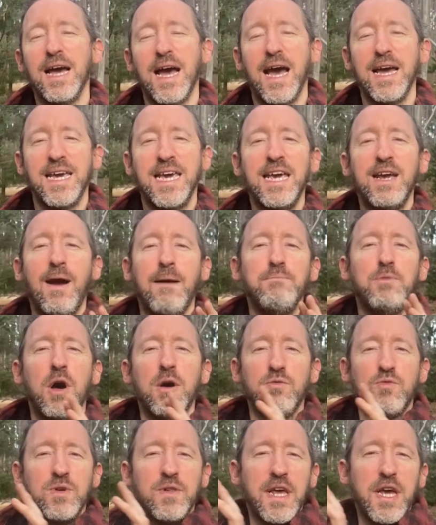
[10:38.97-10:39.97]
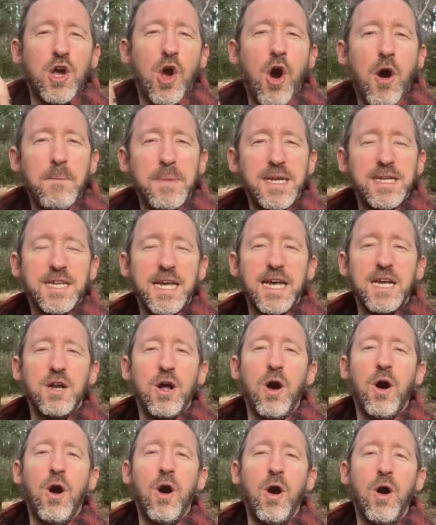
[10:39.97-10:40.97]
here I'm not really commenting
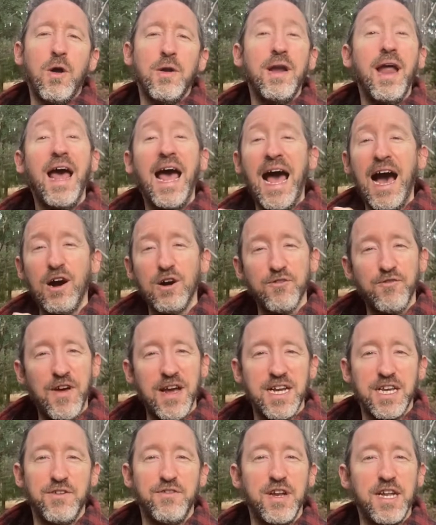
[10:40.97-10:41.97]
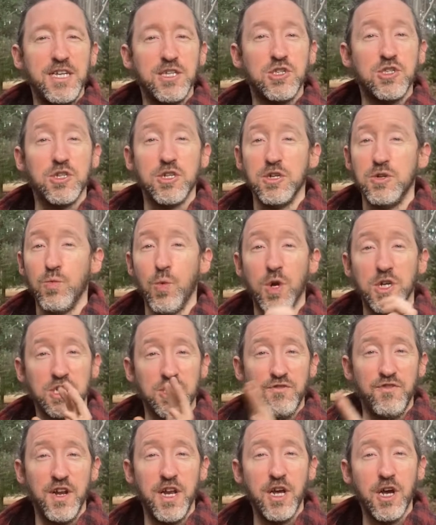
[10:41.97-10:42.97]
on how effective it is to watch
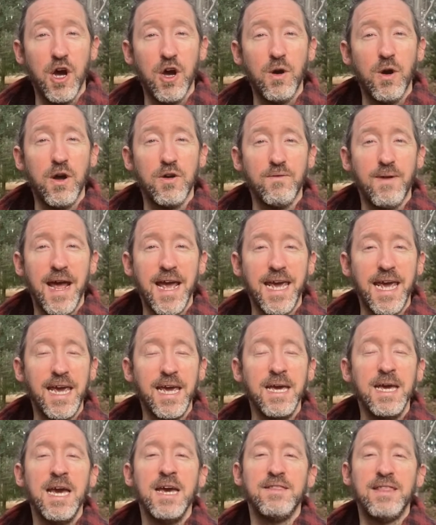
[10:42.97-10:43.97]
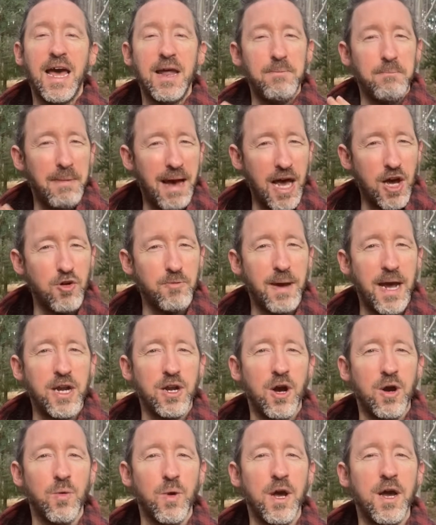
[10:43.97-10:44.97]
a video on Reiki. That may or may
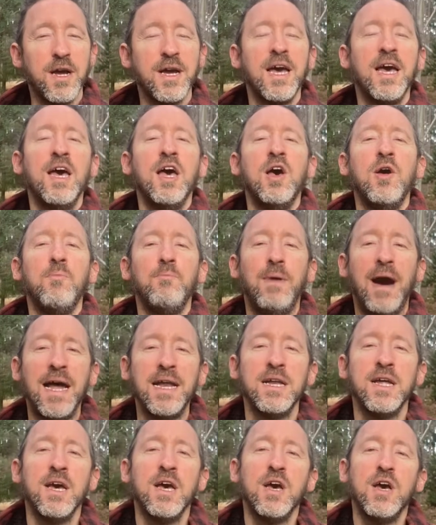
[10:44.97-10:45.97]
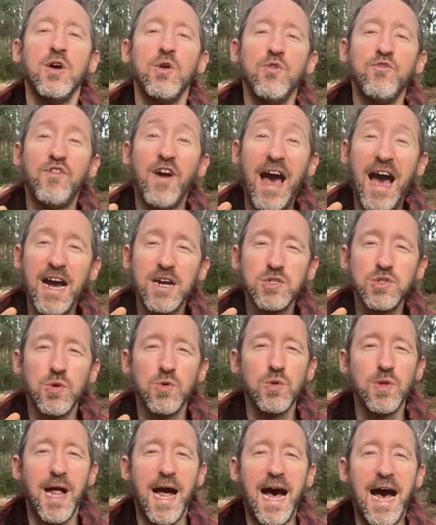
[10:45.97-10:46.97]
not work. But for
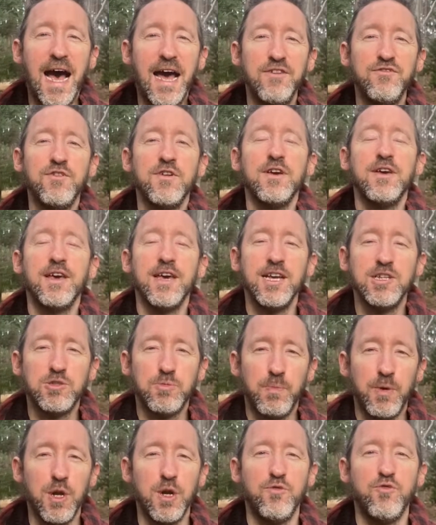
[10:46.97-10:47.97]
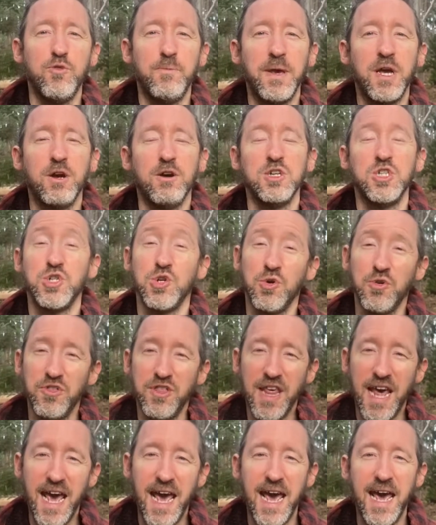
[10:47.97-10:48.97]
actual live, it's beautiful because you're
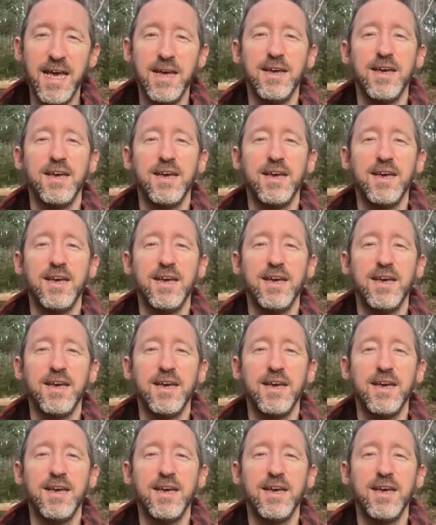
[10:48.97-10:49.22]
there